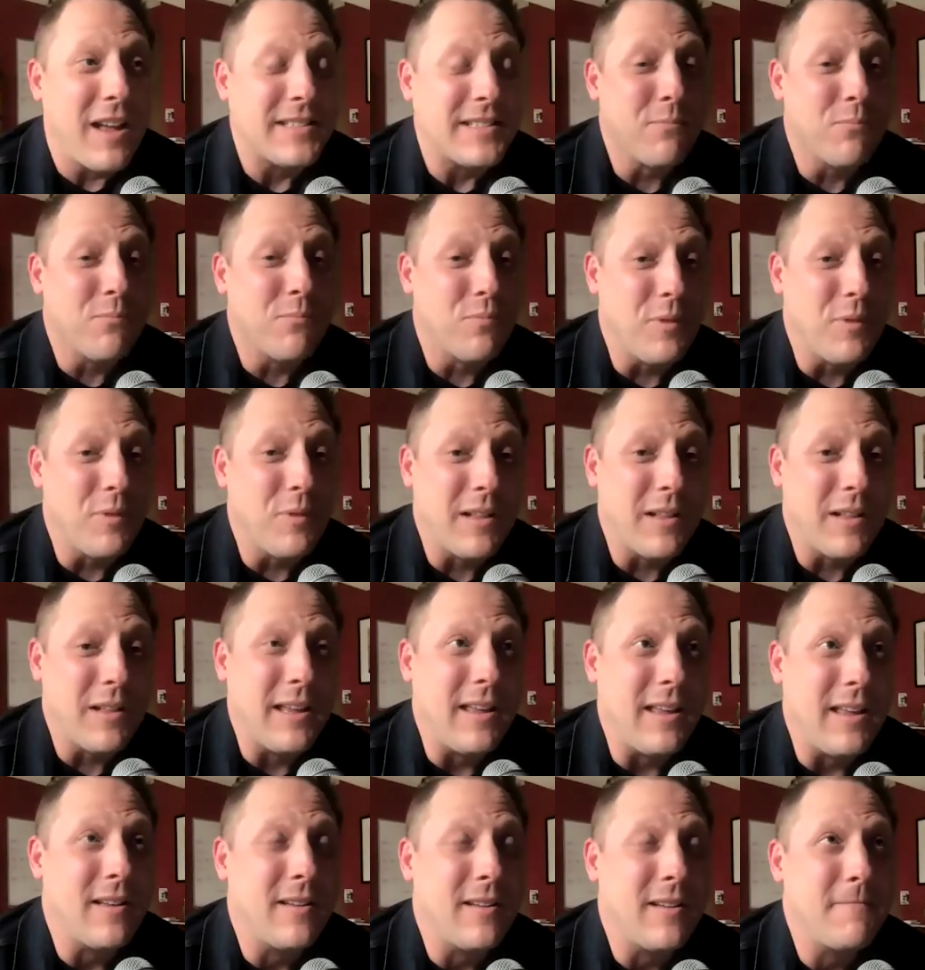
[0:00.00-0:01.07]
some
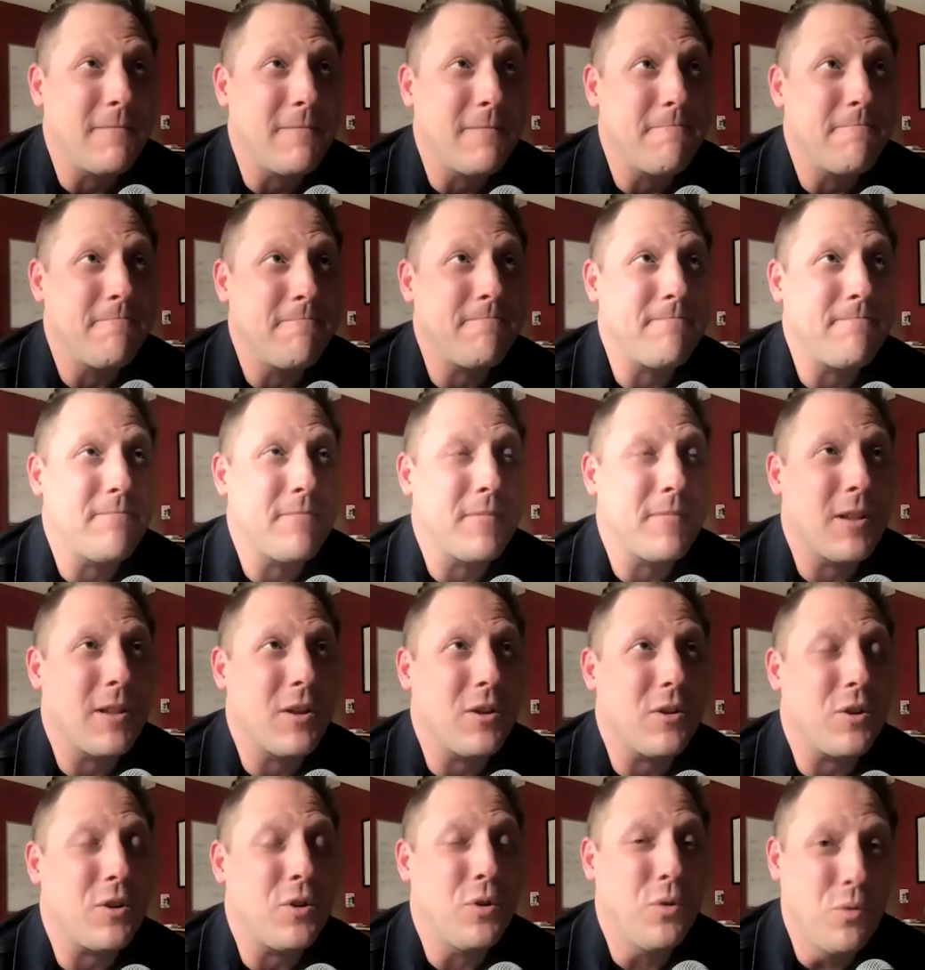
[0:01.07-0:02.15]
really
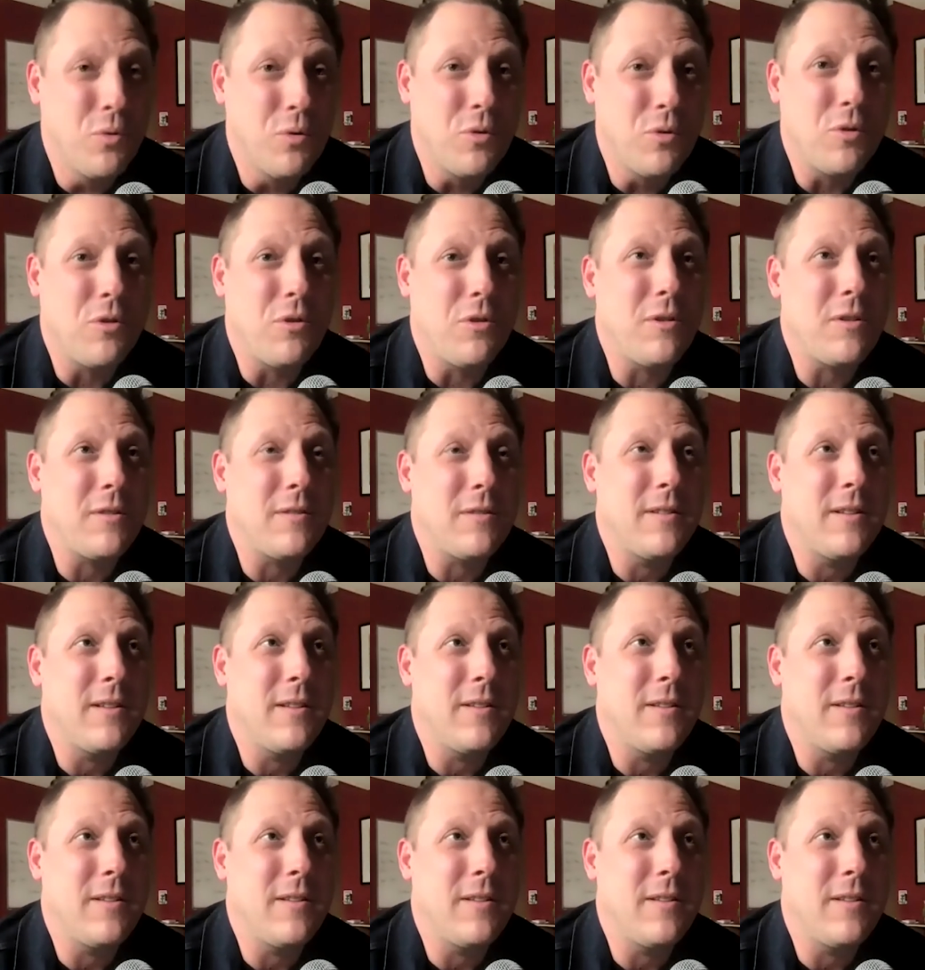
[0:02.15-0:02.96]
cool